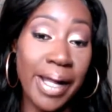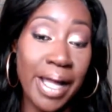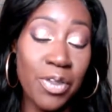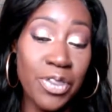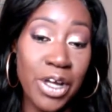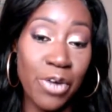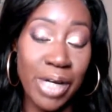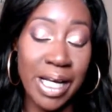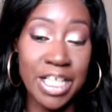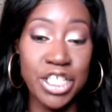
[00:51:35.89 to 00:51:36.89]
Everybody
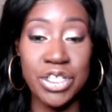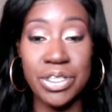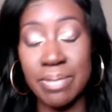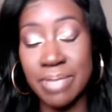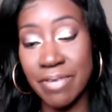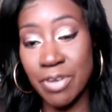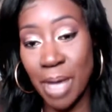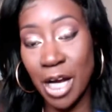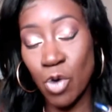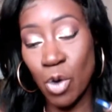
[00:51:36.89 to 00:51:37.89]
want more healthier
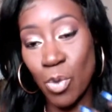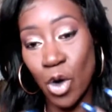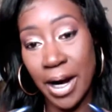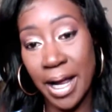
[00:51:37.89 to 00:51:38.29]
relationships.